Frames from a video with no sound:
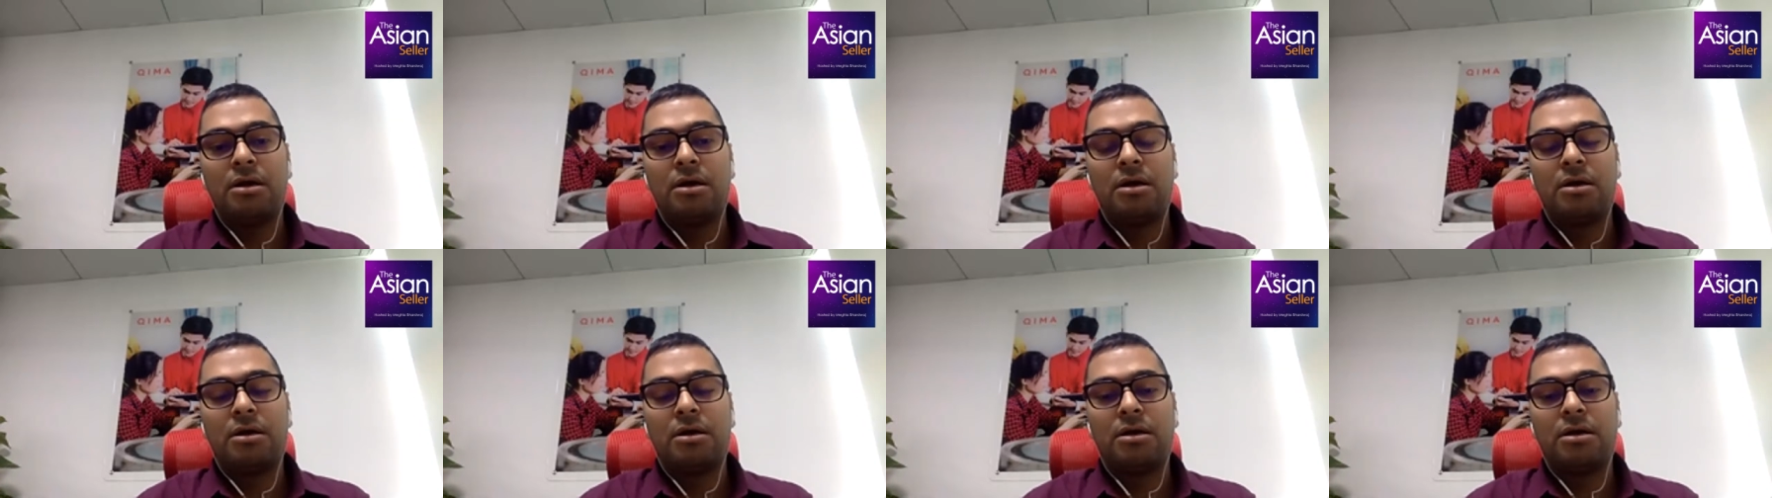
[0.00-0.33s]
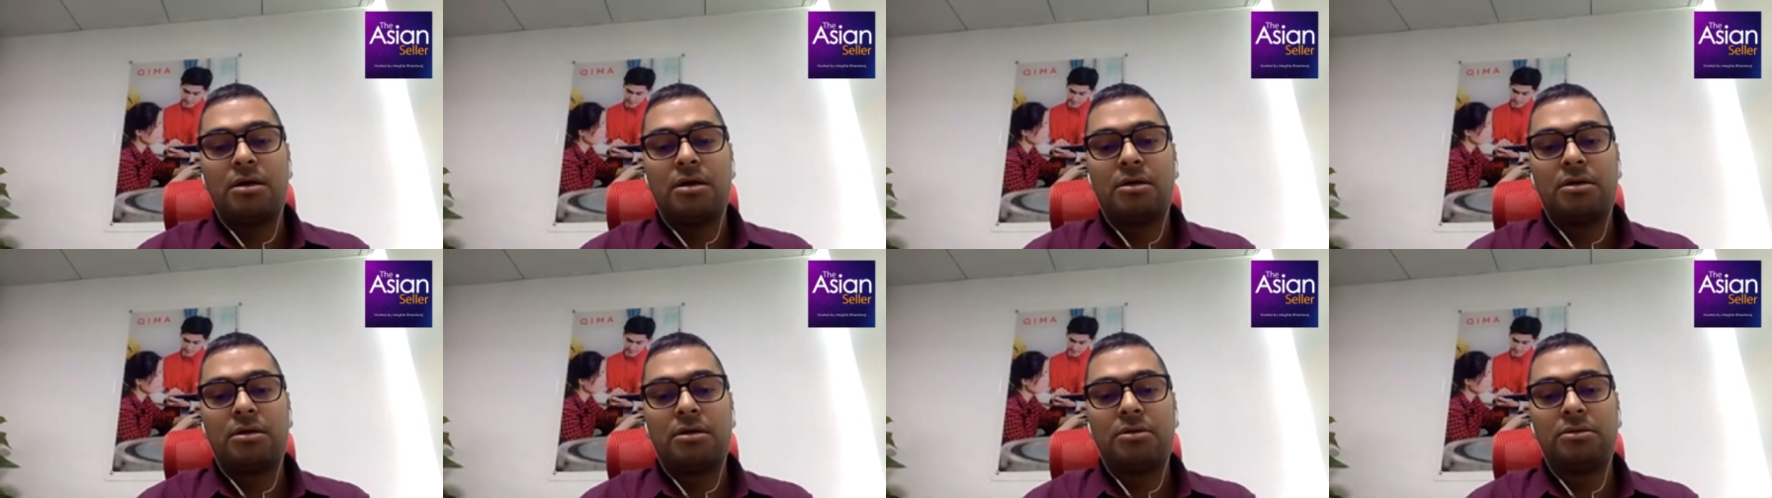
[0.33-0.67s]

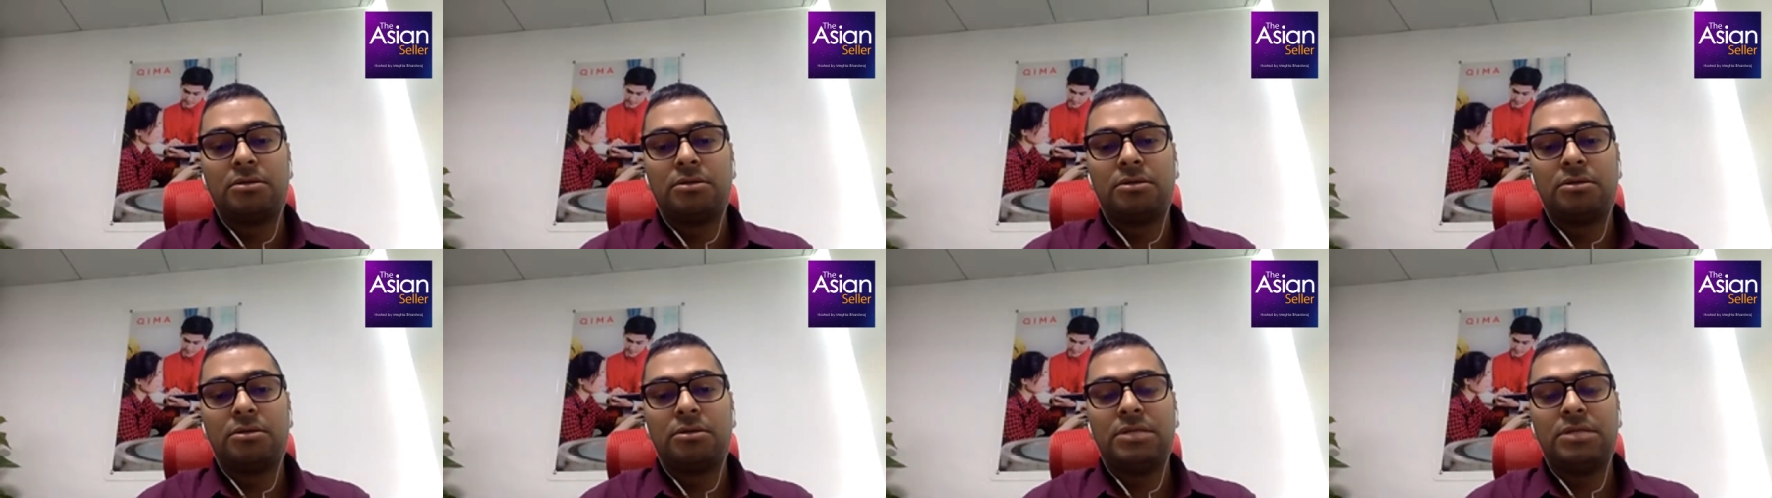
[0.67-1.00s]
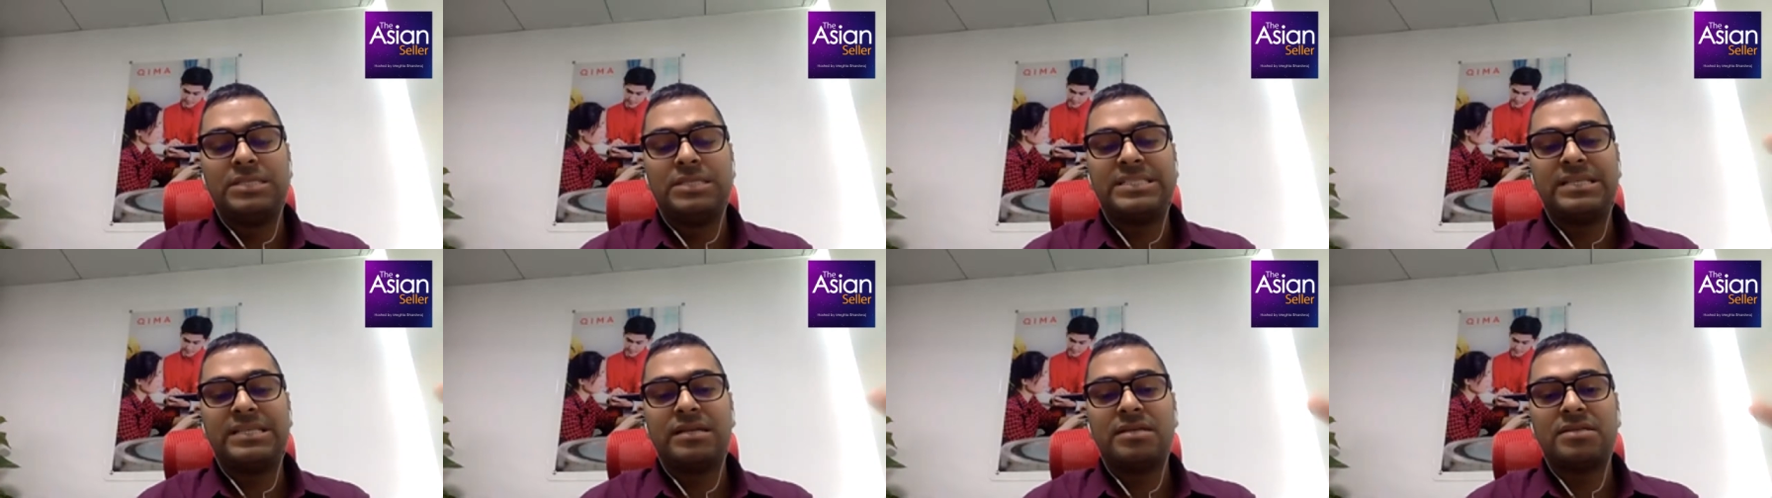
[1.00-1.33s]
the
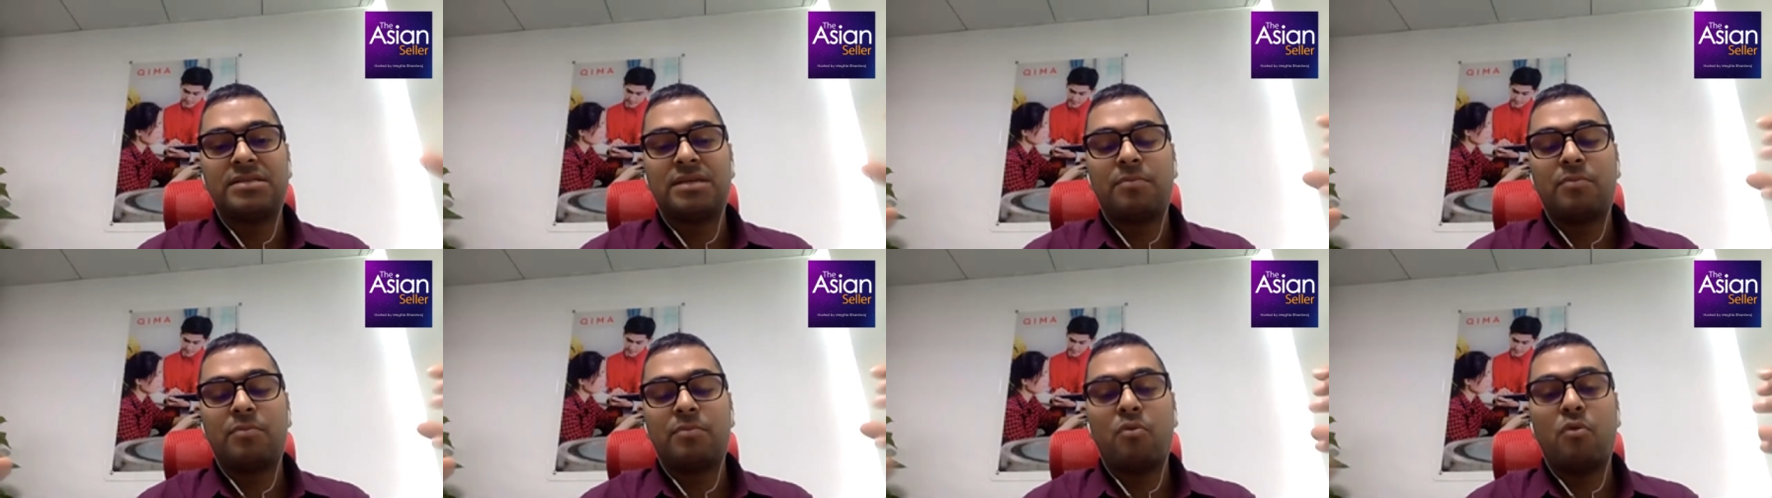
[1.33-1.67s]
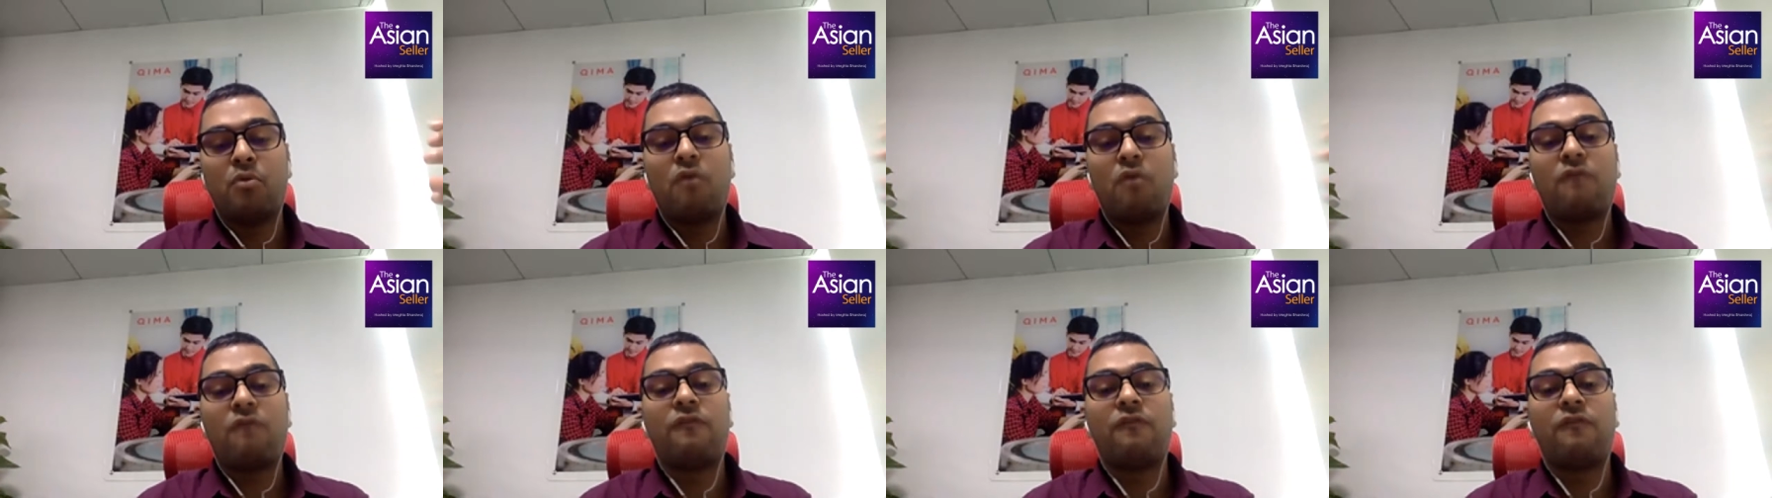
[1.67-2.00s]
sellers are
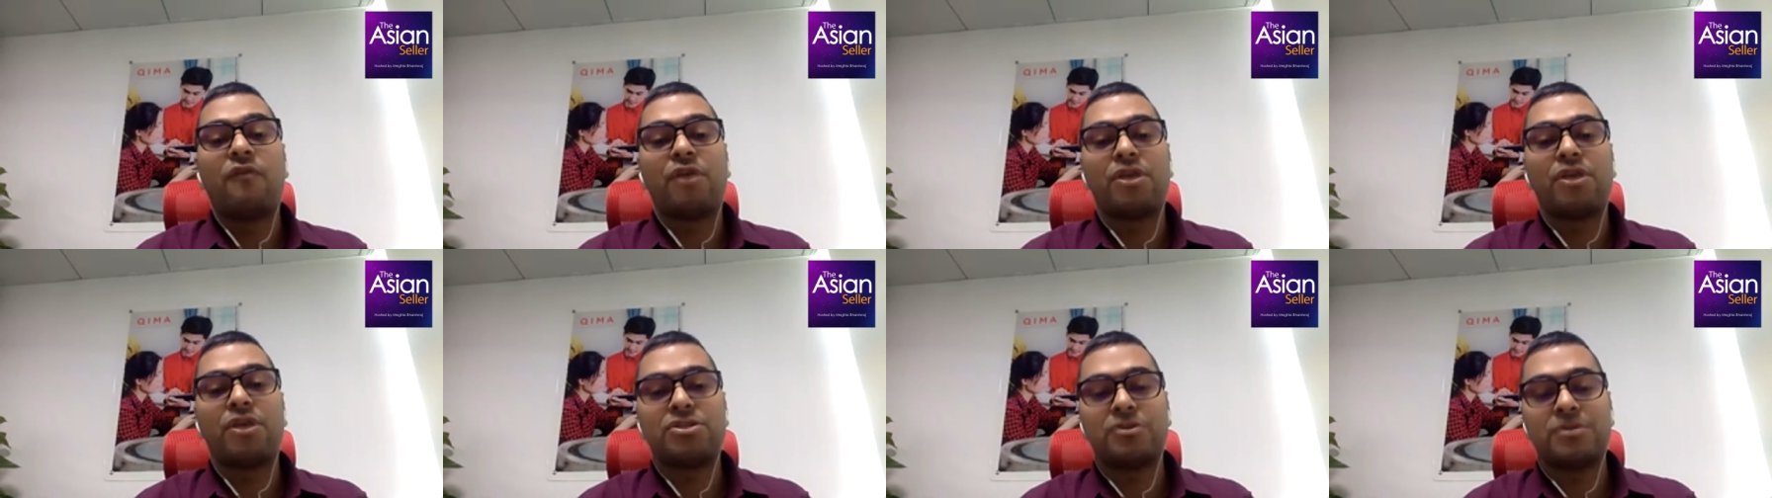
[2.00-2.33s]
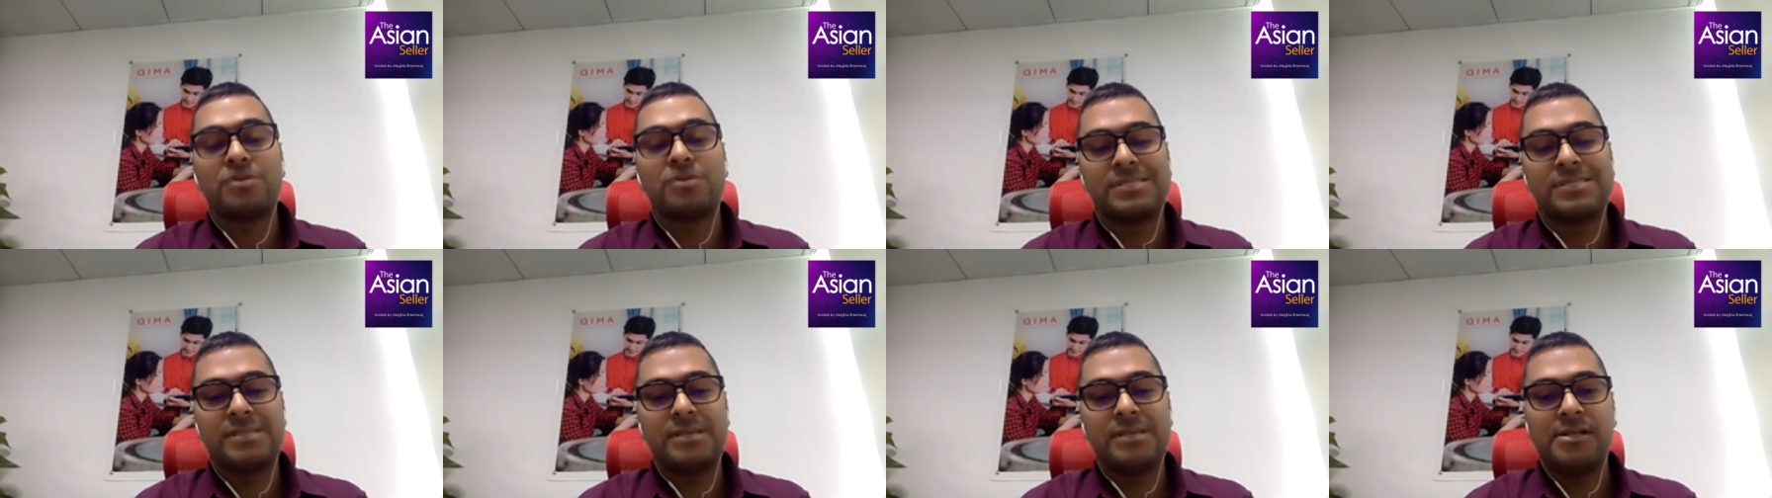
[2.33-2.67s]
more focused
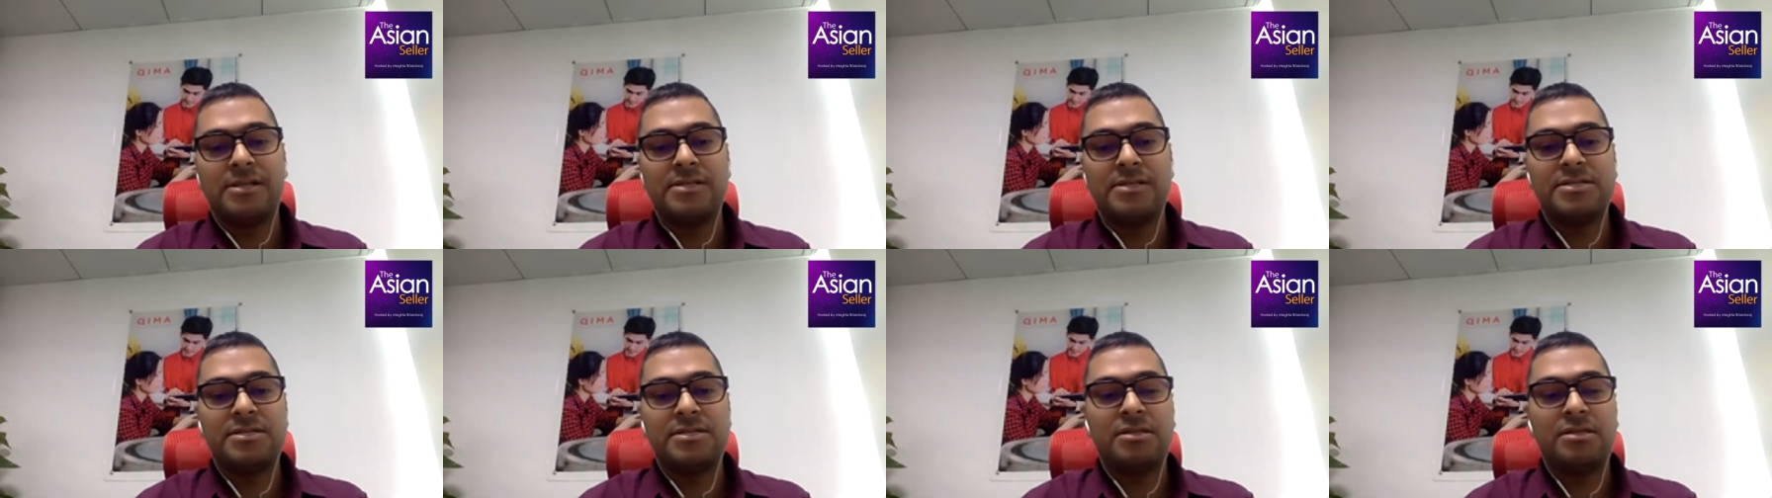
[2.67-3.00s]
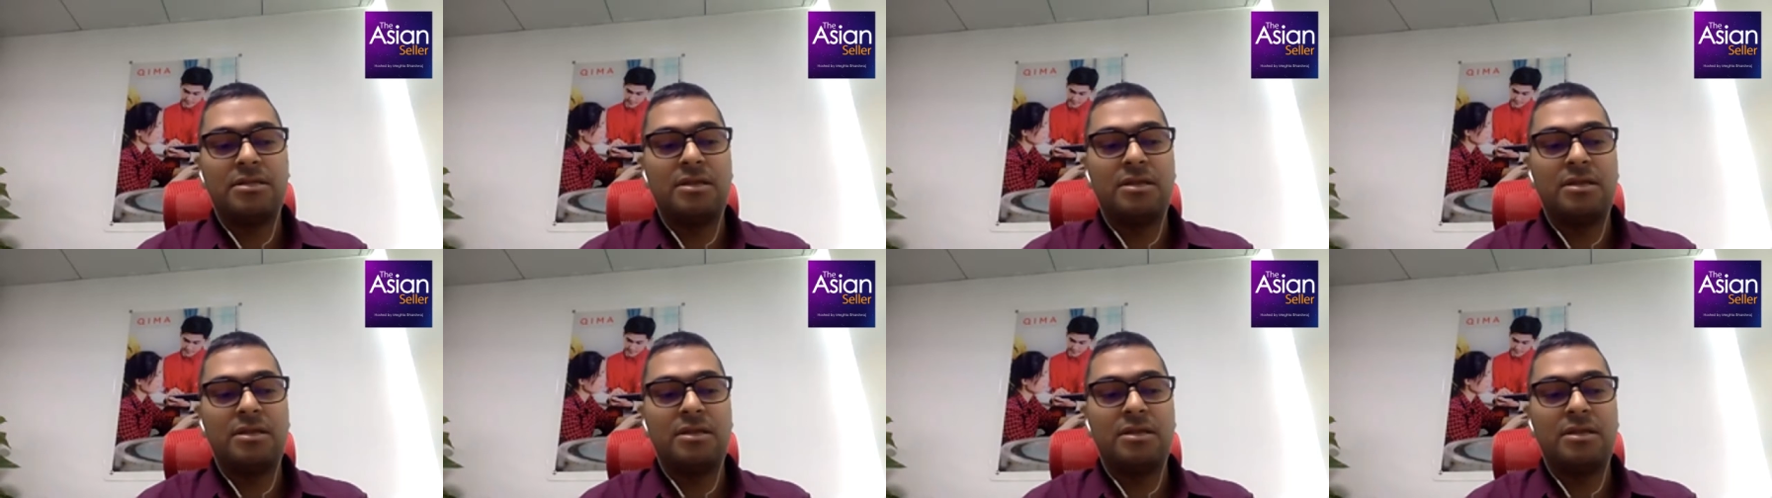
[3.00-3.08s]
on sales,